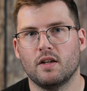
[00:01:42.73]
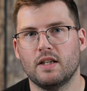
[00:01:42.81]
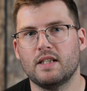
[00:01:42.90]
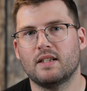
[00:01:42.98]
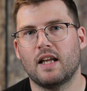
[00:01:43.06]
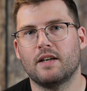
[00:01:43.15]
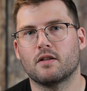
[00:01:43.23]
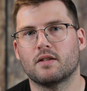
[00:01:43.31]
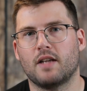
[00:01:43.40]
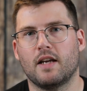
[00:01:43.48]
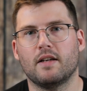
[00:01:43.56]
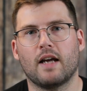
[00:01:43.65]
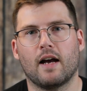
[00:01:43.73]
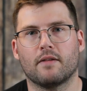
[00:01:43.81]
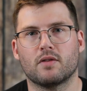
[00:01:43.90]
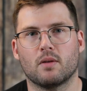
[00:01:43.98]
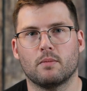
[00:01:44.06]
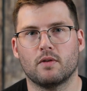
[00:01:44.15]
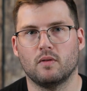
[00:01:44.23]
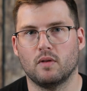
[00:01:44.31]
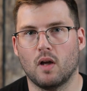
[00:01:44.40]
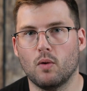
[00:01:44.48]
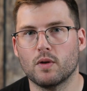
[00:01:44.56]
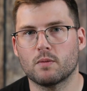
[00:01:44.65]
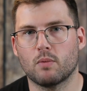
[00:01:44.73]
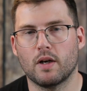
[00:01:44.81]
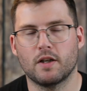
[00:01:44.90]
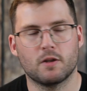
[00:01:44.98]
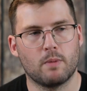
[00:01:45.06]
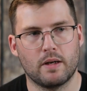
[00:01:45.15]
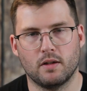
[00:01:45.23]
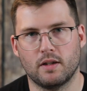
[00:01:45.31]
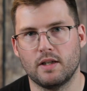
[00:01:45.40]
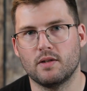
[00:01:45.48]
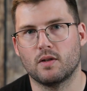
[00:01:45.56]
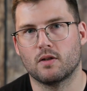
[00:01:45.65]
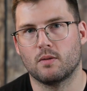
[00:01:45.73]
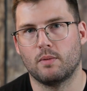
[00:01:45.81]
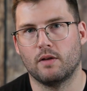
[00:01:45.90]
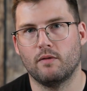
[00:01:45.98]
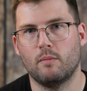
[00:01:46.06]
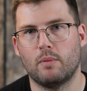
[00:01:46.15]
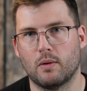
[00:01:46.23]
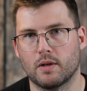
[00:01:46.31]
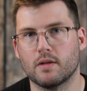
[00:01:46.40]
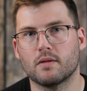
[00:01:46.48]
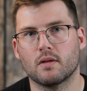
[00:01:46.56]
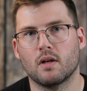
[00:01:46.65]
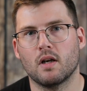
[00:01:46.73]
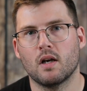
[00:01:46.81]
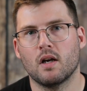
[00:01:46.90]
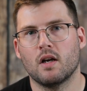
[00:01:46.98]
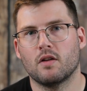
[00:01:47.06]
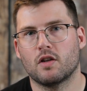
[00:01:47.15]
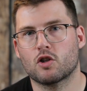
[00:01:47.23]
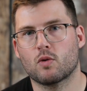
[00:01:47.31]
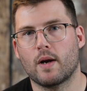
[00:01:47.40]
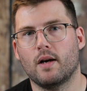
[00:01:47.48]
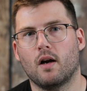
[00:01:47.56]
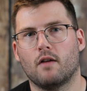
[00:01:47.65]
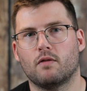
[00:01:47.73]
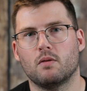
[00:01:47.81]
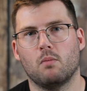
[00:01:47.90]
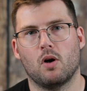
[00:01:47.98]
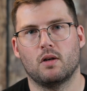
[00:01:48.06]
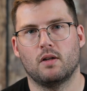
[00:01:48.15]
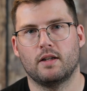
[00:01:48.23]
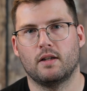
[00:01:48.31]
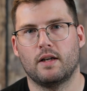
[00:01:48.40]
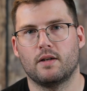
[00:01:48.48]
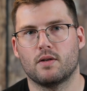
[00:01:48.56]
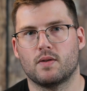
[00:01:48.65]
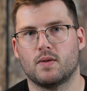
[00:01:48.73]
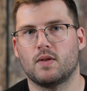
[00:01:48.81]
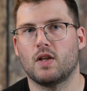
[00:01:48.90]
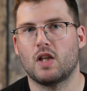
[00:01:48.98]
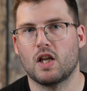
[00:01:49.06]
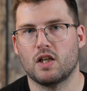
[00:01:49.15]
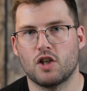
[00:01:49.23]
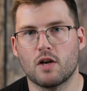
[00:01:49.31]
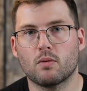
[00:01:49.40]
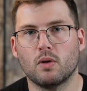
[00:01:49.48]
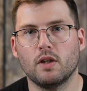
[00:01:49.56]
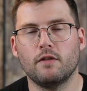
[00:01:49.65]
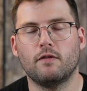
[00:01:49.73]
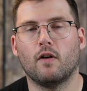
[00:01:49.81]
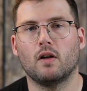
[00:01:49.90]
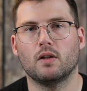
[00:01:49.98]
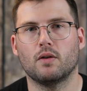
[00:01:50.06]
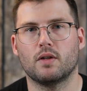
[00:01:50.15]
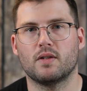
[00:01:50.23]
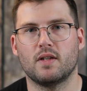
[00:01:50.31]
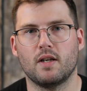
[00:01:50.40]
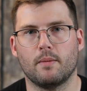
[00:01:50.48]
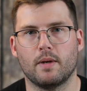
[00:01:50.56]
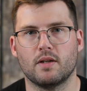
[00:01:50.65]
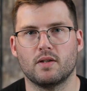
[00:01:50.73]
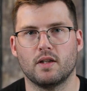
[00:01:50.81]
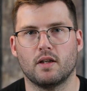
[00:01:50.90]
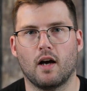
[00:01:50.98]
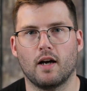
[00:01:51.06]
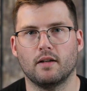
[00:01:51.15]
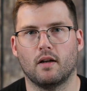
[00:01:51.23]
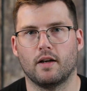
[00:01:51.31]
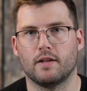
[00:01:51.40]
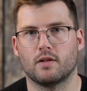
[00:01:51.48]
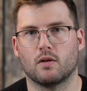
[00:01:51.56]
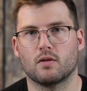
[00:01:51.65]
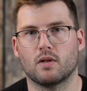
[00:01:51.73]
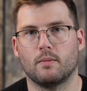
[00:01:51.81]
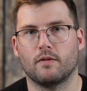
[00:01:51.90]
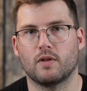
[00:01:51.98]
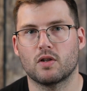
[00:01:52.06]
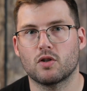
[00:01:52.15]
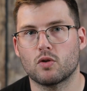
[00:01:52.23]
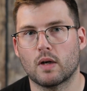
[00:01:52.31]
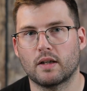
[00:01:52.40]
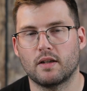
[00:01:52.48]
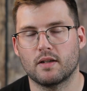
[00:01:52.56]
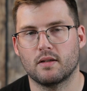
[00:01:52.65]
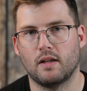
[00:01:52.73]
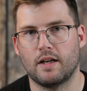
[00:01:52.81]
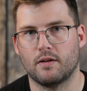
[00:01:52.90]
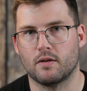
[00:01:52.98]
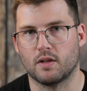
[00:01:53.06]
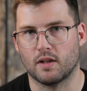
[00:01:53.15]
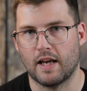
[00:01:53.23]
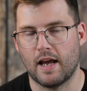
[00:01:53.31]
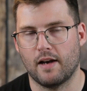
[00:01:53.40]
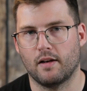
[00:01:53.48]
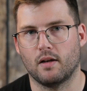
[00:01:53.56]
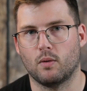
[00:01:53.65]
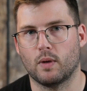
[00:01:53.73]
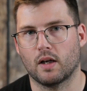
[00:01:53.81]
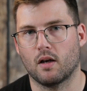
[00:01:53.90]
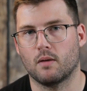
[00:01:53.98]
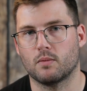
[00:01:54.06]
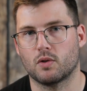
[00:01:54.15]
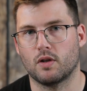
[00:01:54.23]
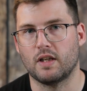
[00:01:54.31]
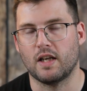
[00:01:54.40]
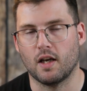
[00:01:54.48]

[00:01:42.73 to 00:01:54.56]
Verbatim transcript: These lenders tend to have some of the lowest breakage penalties as a bit of a bonus, the trade off with monoline lenders is that they generally follow the CMHC guidelines and are some of the strictest lenders in Canada when it comes to the